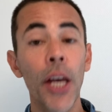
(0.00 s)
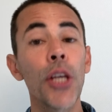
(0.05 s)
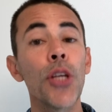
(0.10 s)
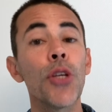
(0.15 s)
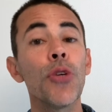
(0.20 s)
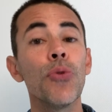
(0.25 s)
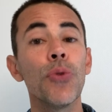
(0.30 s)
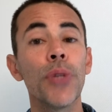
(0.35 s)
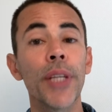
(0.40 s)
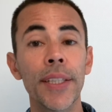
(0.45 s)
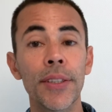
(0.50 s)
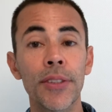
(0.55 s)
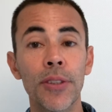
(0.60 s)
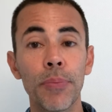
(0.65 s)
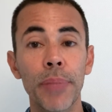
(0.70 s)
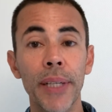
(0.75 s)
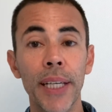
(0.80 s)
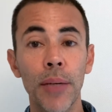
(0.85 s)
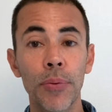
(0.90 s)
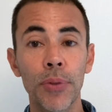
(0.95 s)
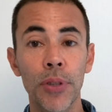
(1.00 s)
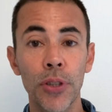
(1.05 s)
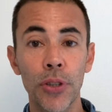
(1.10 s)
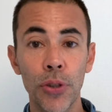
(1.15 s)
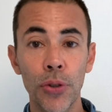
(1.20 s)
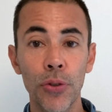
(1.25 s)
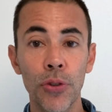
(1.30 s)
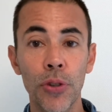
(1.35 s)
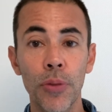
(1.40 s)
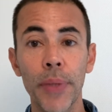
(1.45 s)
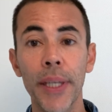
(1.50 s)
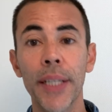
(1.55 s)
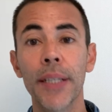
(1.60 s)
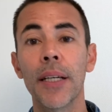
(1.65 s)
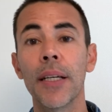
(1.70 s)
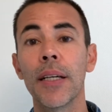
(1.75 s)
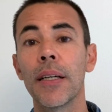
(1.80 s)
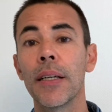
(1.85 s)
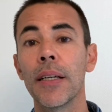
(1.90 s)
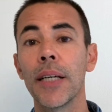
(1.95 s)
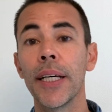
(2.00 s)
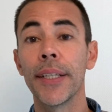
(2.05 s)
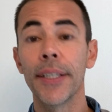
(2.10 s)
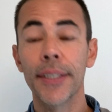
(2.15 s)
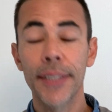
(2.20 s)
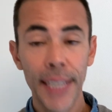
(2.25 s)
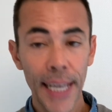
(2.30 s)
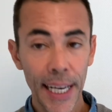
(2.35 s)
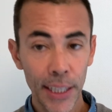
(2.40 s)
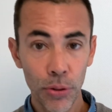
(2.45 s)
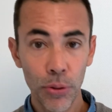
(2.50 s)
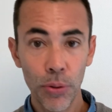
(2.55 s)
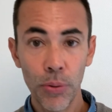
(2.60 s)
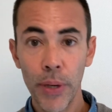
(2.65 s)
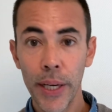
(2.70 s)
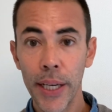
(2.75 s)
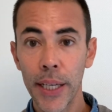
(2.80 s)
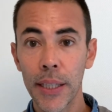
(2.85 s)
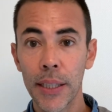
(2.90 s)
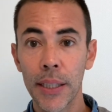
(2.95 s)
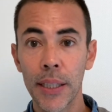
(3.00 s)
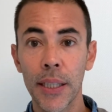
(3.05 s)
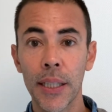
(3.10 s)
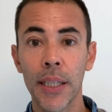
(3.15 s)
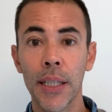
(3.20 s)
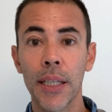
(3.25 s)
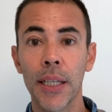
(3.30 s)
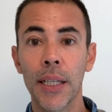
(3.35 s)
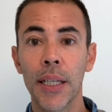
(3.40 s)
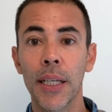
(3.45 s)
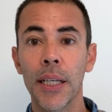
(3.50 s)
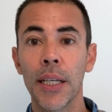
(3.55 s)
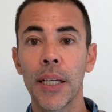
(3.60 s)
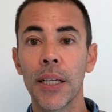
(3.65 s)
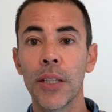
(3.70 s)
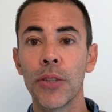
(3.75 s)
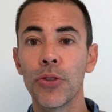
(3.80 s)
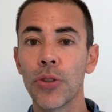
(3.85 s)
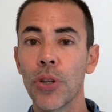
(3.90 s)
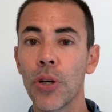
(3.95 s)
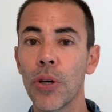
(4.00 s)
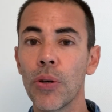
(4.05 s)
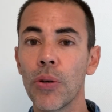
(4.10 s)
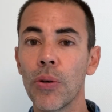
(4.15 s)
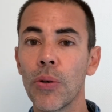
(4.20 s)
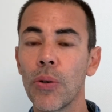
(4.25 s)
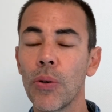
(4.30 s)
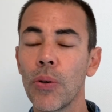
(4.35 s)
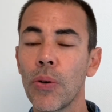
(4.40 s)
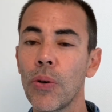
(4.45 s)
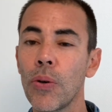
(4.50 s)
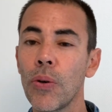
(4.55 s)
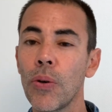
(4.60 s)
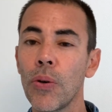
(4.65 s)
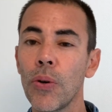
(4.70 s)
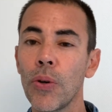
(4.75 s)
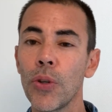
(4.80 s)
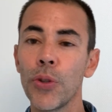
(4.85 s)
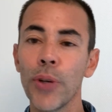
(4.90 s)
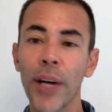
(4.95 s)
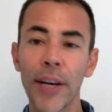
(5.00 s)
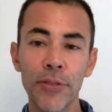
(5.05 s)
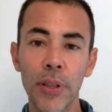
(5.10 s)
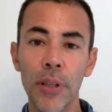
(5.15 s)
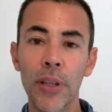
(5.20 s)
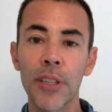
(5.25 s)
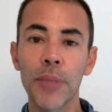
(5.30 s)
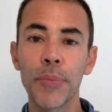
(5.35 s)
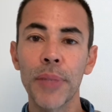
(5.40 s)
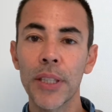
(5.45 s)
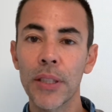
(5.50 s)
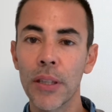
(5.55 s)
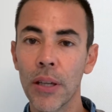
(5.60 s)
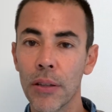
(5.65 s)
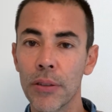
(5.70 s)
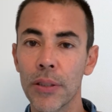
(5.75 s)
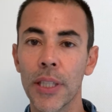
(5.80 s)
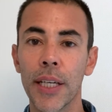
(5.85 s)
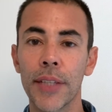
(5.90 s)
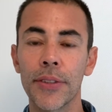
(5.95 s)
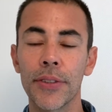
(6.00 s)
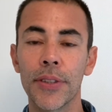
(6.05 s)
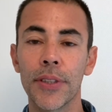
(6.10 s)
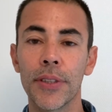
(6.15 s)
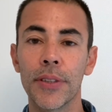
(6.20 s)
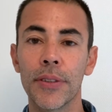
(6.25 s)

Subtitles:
You need to be able to use them in a natural way, so you have to learn them in context.